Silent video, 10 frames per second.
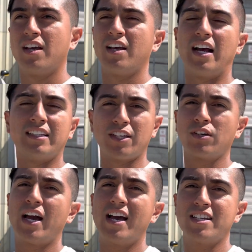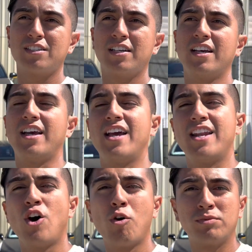I thank you guys and
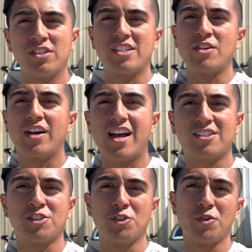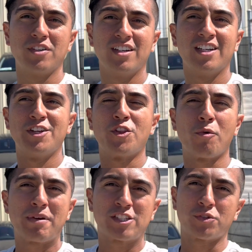hope to see you guys soon. Don't
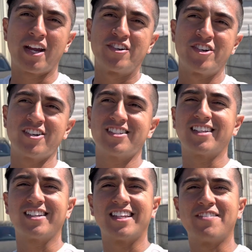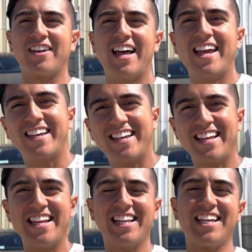be strangers. Leave a like,
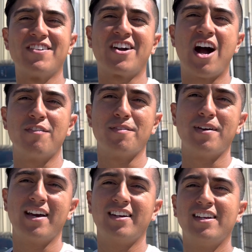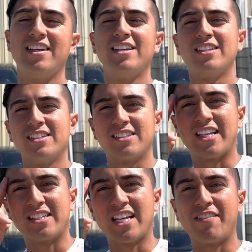leave a comment, man.
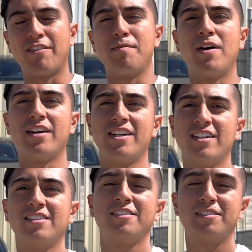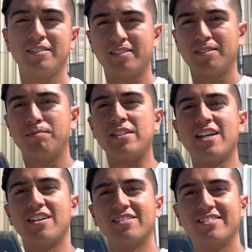Stay safe, everybody. Peace
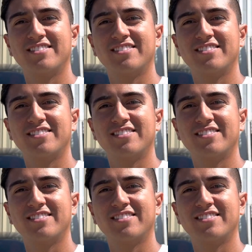out.